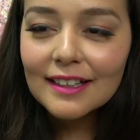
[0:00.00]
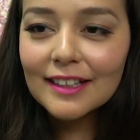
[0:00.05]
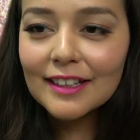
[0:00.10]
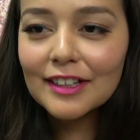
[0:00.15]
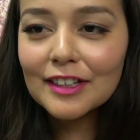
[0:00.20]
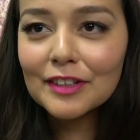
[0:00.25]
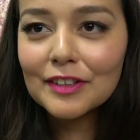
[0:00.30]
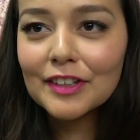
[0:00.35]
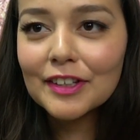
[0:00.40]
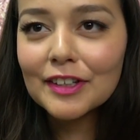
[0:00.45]

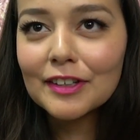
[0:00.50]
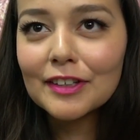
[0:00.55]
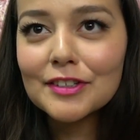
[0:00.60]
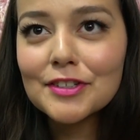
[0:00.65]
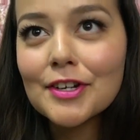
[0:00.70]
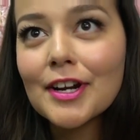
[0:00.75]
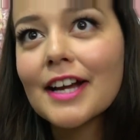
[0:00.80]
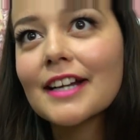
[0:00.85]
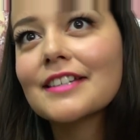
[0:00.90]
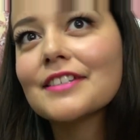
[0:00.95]
you know, they're
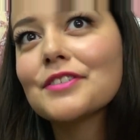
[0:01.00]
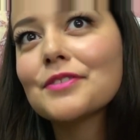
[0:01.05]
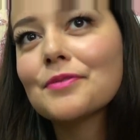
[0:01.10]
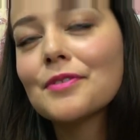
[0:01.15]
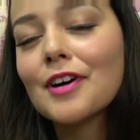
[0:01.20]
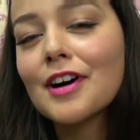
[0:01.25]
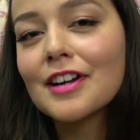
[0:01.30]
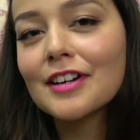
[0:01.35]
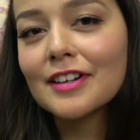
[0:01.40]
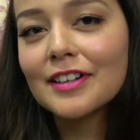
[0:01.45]
attracted to
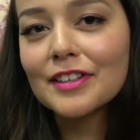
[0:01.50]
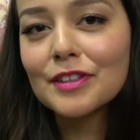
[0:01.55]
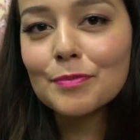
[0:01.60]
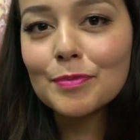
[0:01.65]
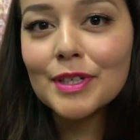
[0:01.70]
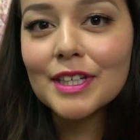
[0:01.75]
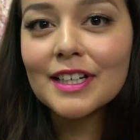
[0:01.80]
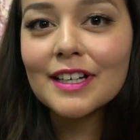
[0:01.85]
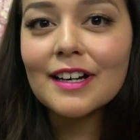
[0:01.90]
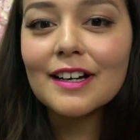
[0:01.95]
water and the
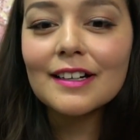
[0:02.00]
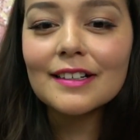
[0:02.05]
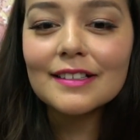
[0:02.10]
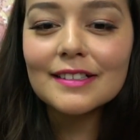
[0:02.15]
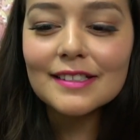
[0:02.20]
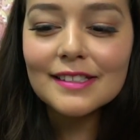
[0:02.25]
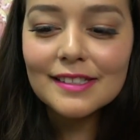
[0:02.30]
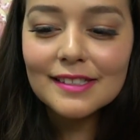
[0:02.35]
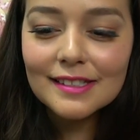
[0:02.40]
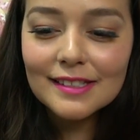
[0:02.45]

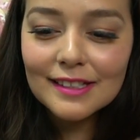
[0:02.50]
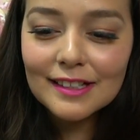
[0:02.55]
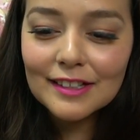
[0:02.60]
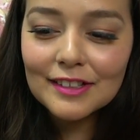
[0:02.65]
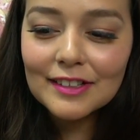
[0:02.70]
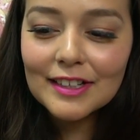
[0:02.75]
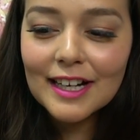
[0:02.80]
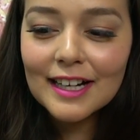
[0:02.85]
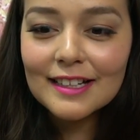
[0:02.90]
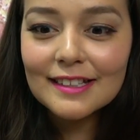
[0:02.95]
peacocks, you
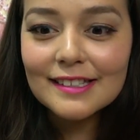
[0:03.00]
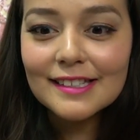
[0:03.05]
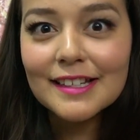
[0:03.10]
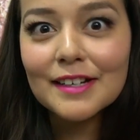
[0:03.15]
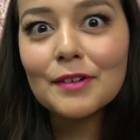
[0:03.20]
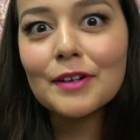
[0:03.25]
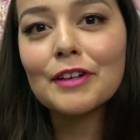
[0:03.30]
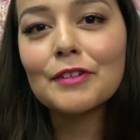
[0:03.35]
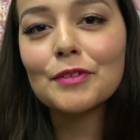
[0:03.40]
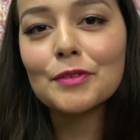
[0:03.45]
know, kind of
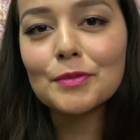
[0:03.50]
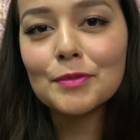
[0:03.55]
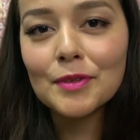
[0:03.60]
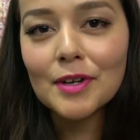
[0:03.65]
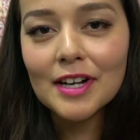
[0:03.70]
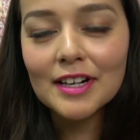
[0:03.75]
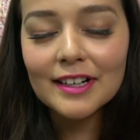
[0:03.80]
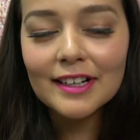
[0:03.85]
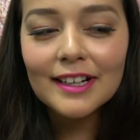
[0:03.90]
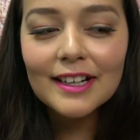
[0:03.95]
stay away from the
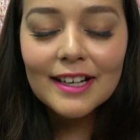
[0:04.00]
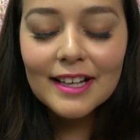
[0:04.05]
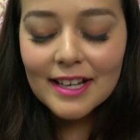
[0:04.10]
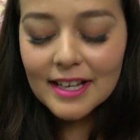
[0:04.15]
water.